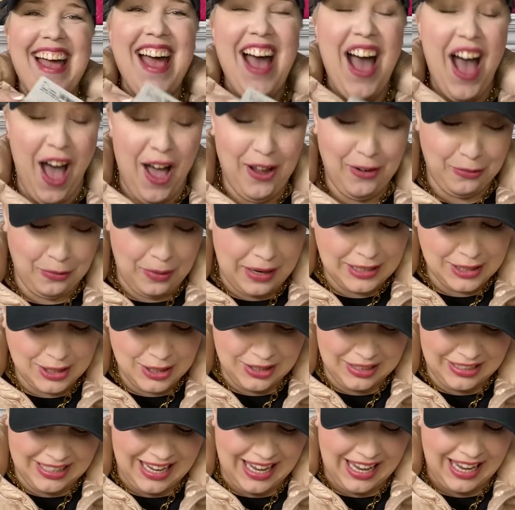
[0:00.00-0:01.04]

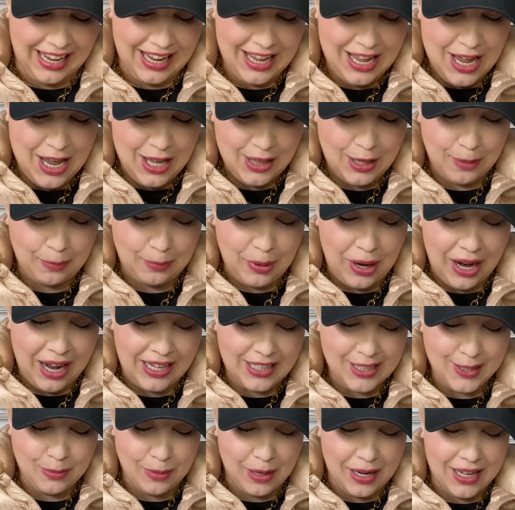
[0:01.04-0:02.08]
Originally, the
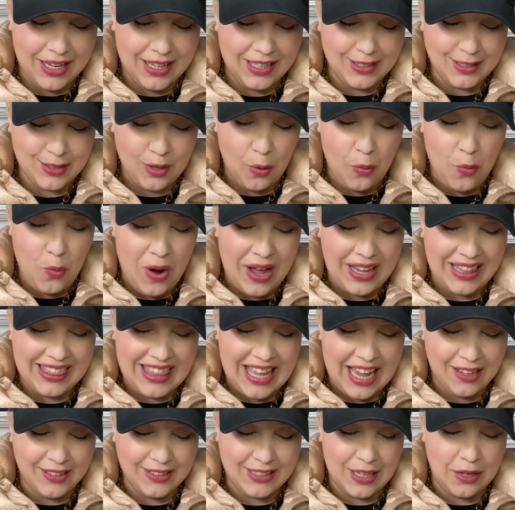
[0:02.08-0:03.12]
price was
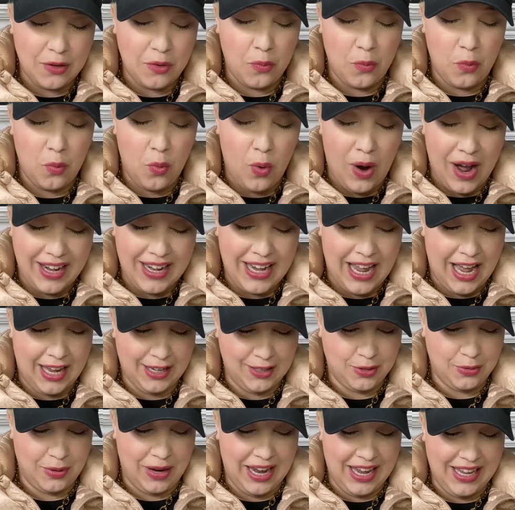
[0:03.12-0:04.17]

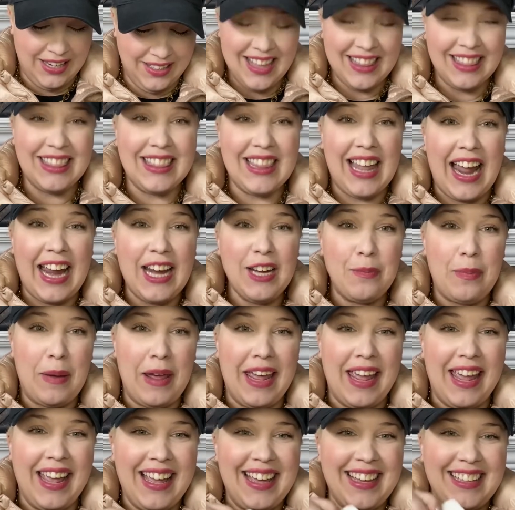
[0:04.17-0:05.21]
$1,100, light
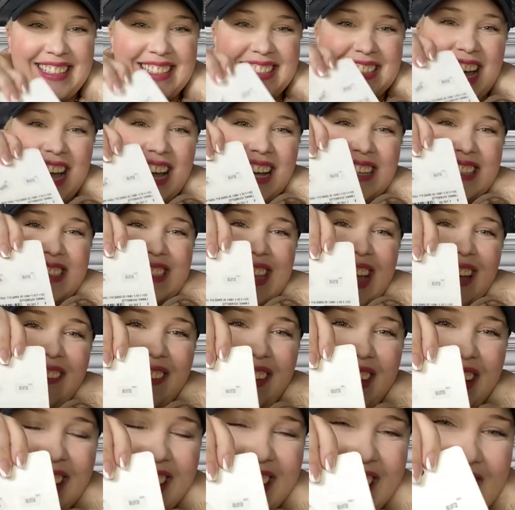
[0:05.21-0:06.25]
pink, size
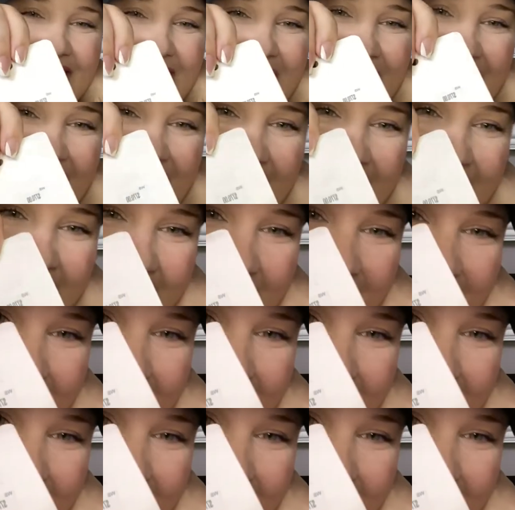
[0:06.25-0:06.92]
7, and I